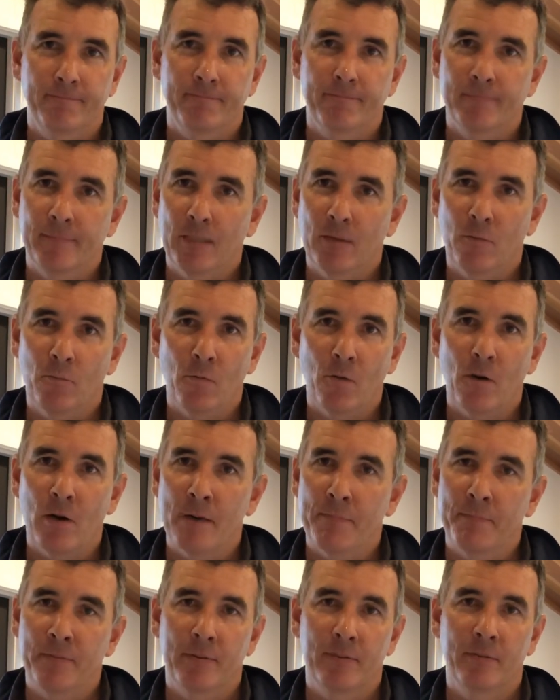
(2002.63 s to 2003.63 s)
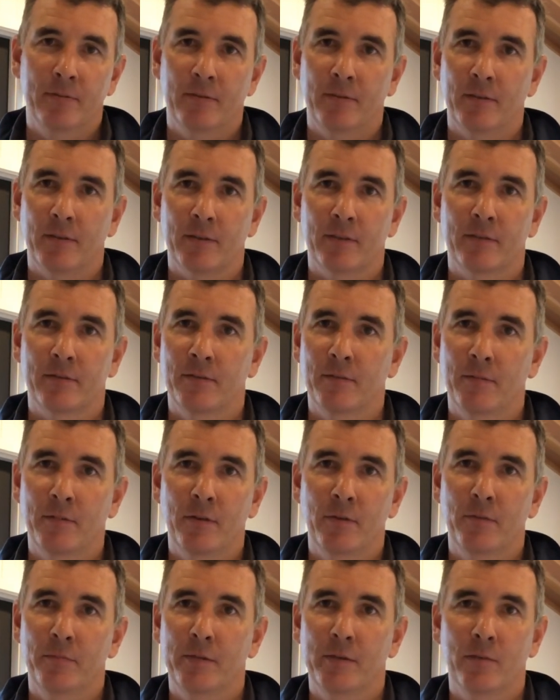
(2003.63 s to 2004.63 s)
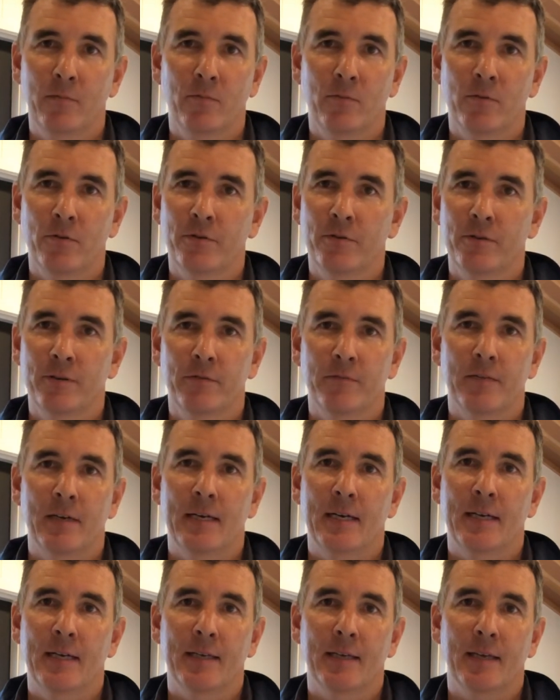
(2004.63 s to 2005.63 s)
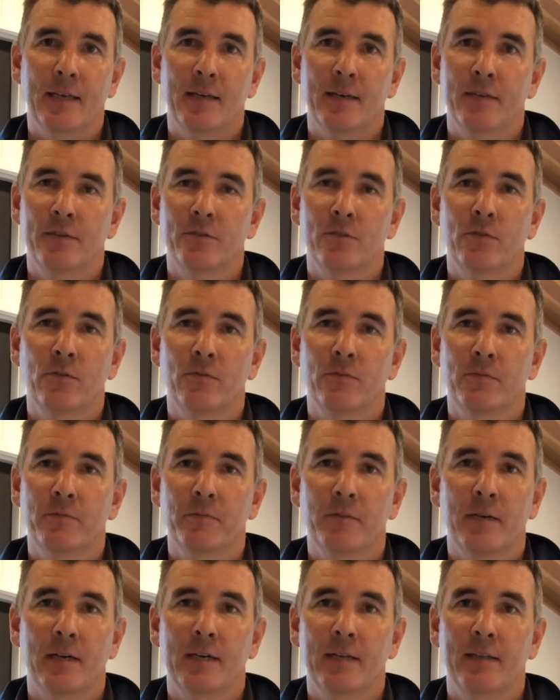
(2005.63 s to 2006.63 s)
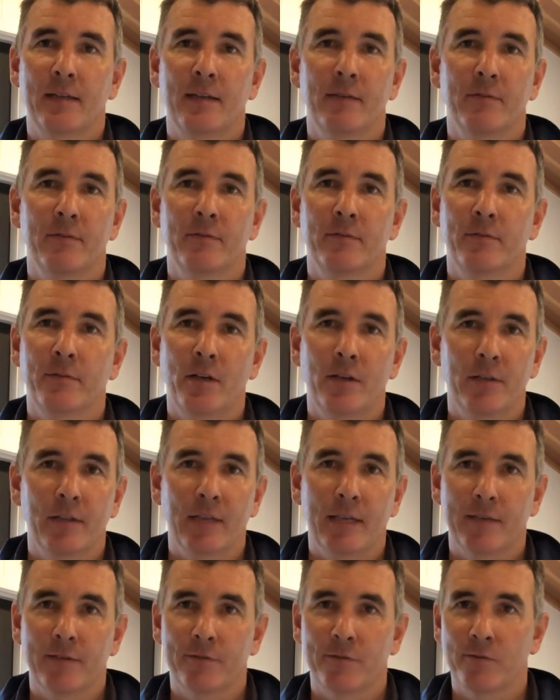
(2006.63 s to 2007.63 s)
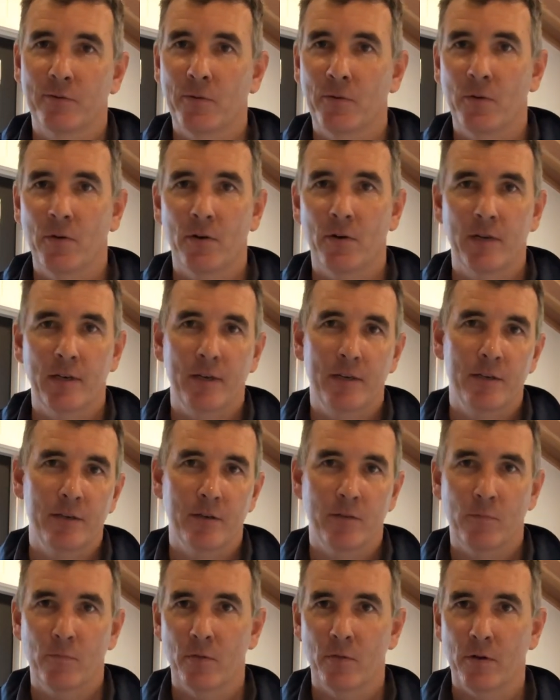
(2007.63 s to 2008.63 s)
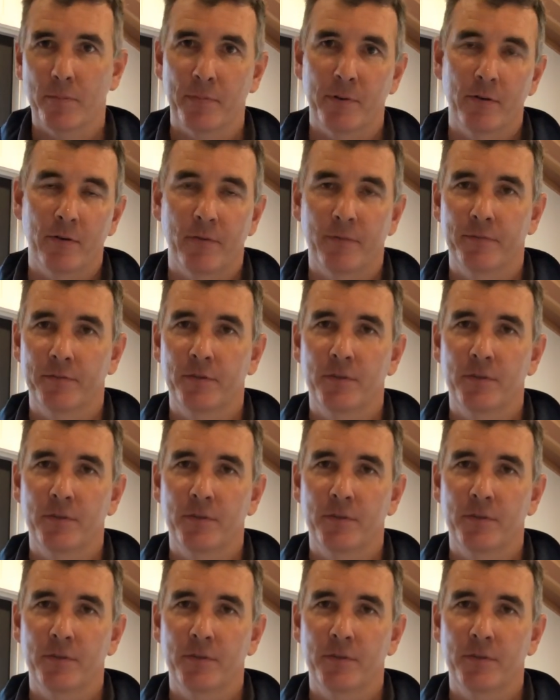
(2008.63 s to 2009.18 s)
a wipe, like a little bit of water and a rag, and it's all from ground level, no ladders required, and you can wipe it off.